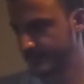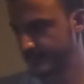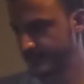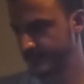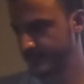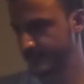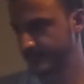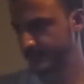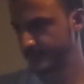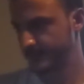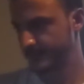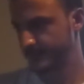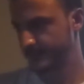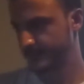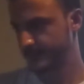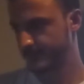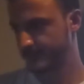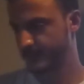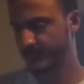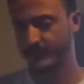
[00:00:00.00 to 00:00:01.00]
This should
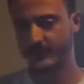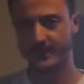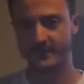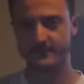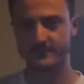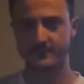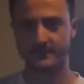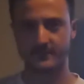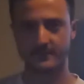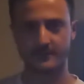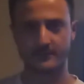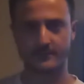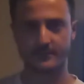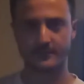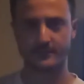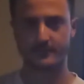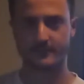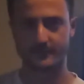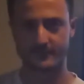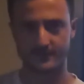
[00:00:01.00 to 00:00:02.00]
remind you a little
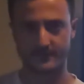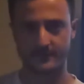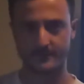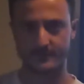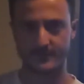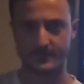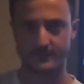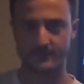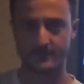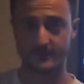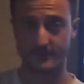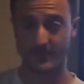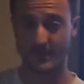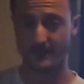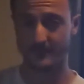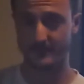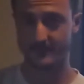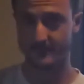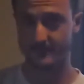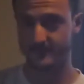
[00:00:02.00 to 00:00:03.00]
bit of the Bitcoin
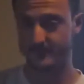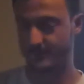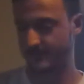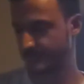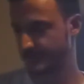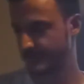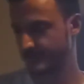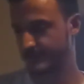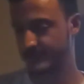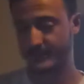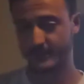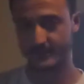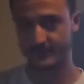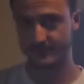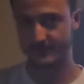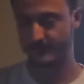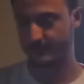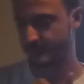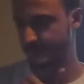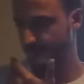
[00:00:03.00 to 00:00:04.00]
dominance chart that I
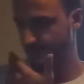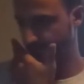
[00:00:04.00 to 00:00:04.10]
showed you